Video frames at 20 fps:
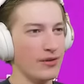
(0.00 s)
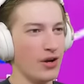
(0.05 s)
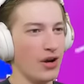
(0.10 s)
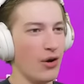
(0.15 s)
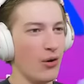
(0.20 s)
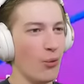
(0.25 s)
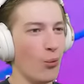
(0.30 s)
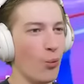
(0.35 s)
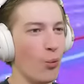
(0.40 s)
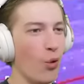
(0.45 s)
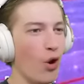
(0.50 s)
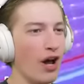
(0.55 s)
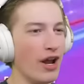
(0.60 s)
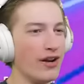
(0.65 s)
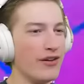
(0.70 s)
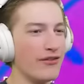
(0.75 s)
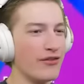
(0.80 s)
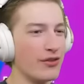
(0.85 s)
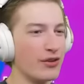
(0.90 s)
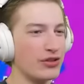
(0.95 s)
A
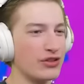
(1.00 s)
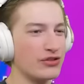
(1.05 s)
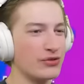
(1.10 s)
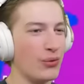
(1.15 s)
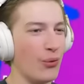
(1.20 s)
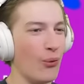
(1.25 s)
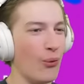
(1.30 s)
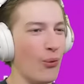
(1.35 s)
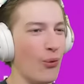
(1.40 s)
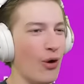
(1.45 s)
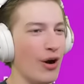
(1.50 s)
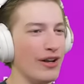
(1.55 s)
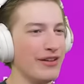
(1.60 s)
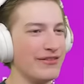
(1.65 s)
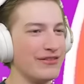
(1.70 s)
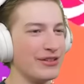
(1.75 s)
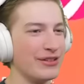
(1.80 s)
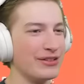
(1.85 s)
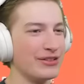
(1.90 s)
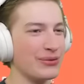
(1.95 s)
one versus
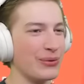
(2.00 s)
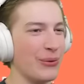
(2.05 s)
one versus